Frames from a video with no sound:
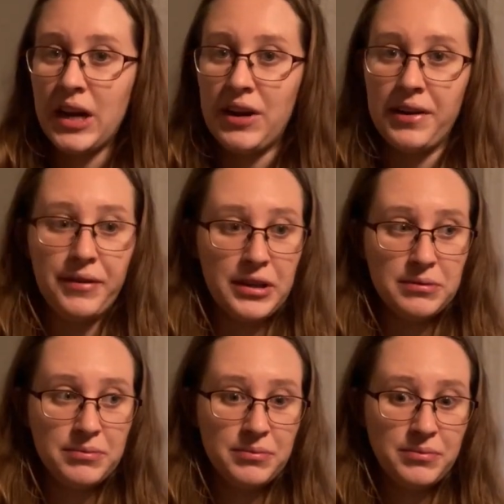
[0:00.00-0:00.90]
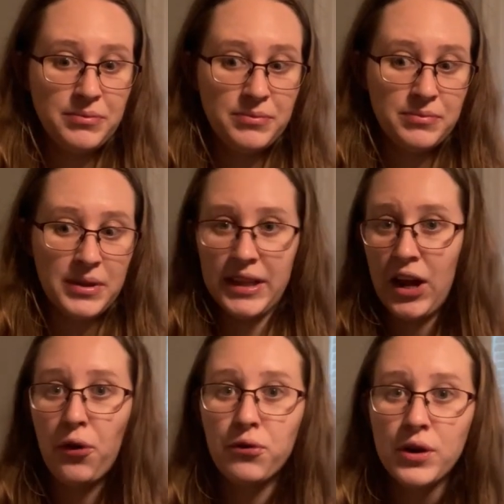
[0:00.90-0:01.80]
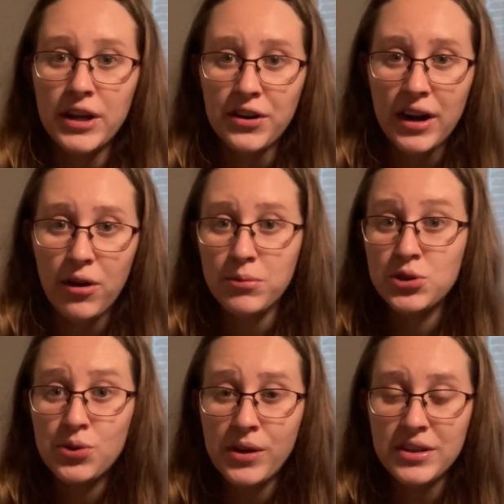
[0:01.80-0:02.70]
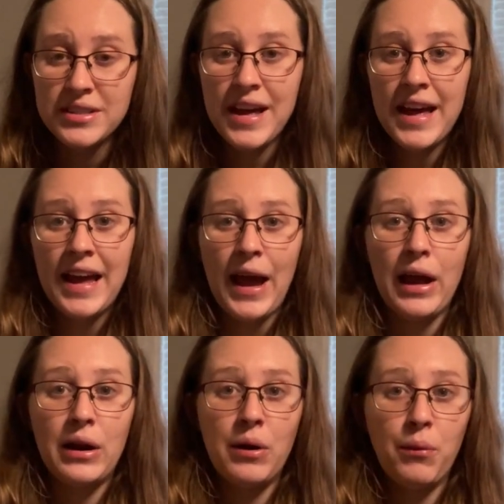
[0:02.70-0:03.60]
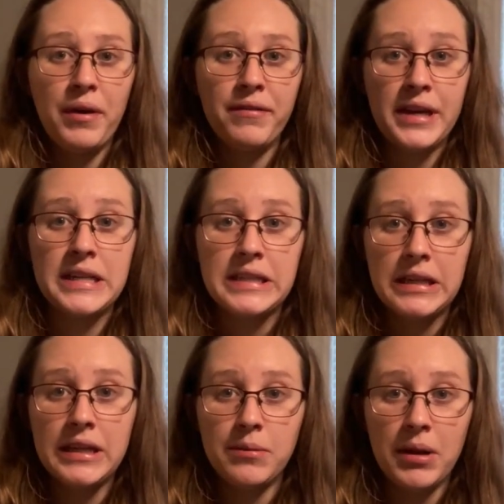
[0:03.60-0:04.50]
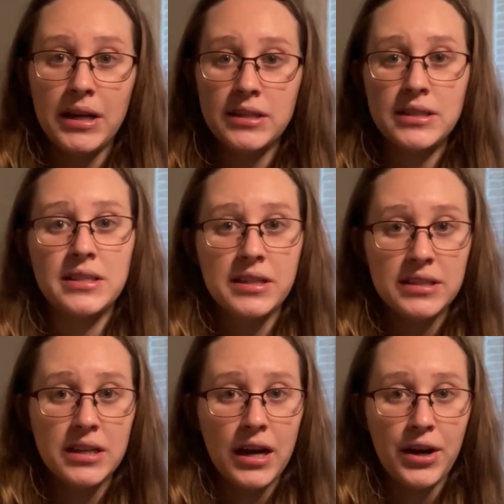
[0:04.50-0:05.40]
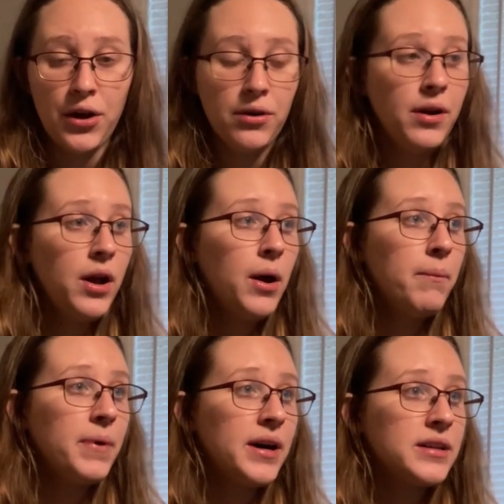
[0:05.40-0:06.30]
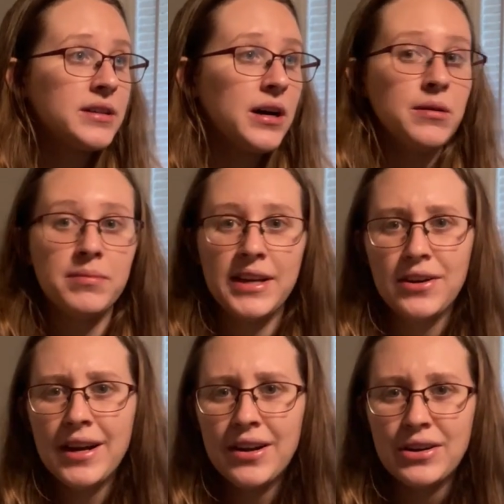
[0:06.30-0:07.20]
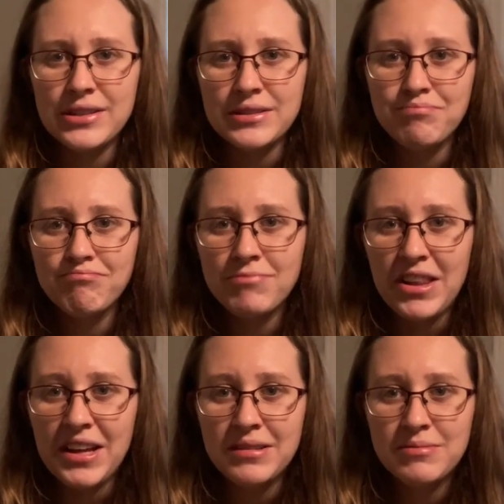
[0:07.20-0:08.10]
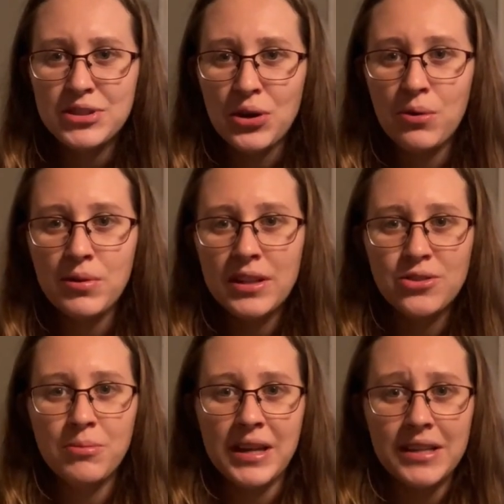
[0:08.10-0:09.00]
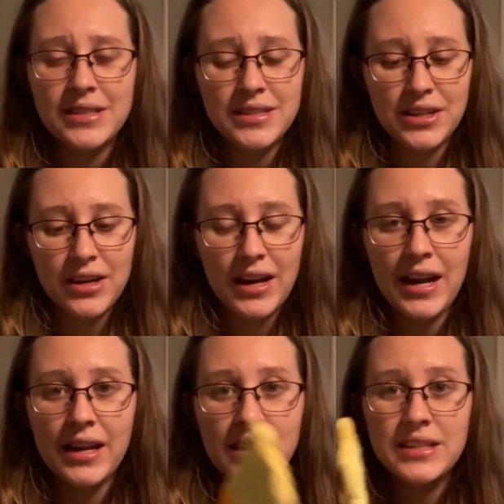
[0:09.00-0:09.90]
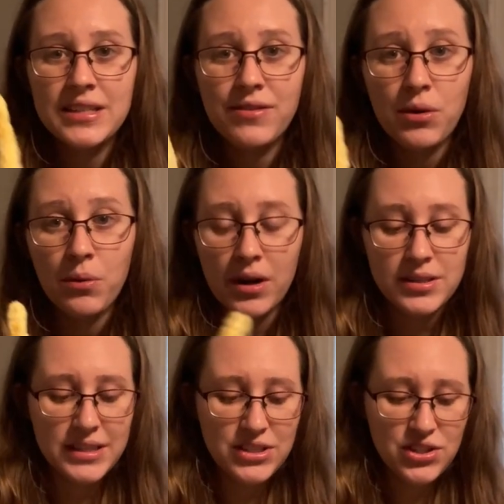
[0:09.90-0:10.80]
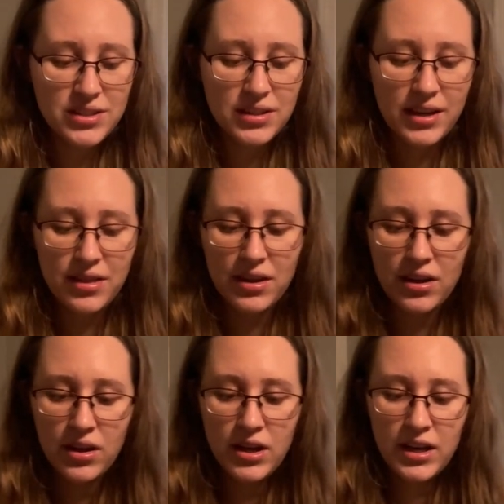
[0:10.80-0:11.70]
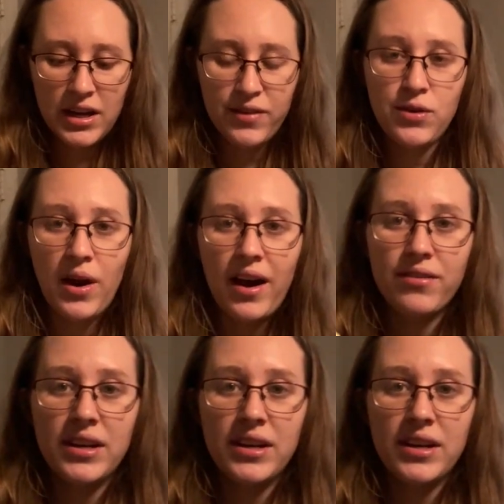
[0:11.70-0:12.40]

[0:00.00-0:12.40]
I don't even know, what, like over a year now, almost 2 years. And we have yet to clean the blinds, disgusting, I know. But they're kind of hard to clean. So hopefully this will make it easier, and let's see if it works. It's just like the, if you have